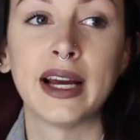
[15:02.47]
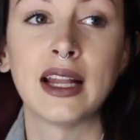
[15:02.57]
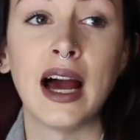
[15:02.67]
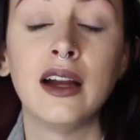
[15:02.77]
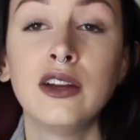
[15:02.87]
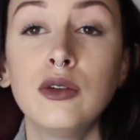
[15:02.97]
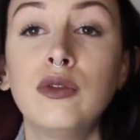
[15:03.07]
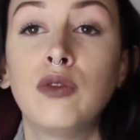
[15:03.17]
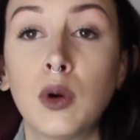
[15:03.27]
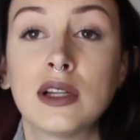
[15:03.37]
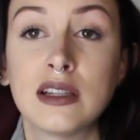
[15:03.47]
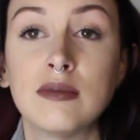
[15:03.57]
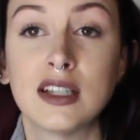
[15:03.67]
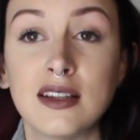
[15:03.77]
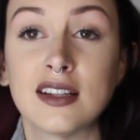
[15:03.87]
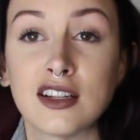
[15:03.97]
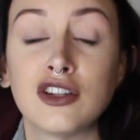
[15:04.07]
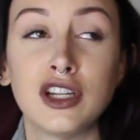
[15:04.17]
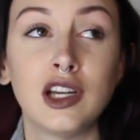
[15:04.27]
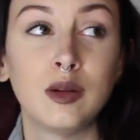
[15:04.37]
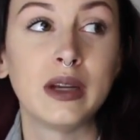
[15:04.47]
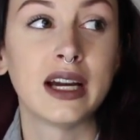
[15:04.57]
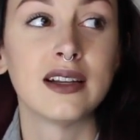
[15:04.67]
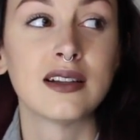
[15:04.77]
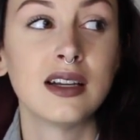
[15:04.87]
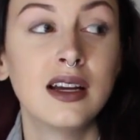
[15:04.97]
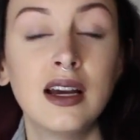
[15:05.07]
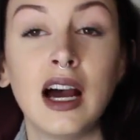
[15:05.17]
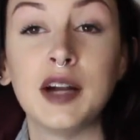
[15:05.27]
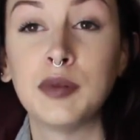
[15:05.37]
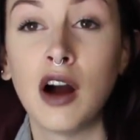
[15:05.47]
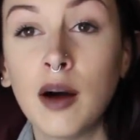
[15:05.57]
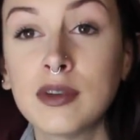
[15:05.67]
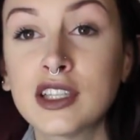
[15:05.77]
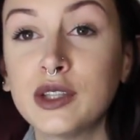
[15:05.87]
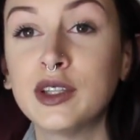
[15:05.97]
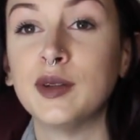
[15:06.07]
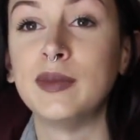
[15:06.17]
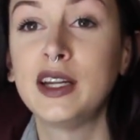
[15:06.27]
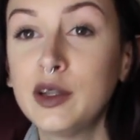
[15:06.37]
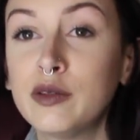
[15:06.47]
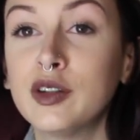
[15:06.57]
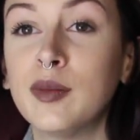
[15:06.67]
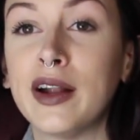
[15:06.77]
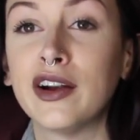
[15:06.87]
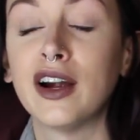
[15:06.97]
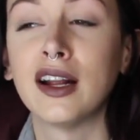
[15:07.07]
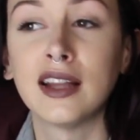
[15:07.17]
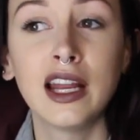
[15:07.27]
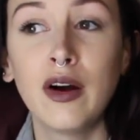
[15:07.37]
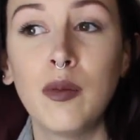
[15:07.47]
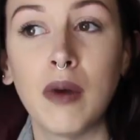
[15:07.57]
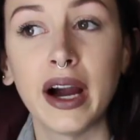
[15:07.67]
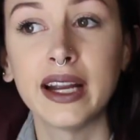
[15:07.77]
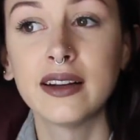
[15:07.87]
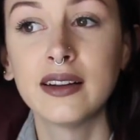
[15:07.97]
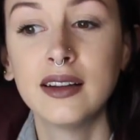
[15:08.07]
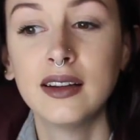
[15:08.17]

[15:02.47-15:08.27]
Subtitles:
like that, and you force them to listen to you, because I promise you it'll make you feel better and they don't mind.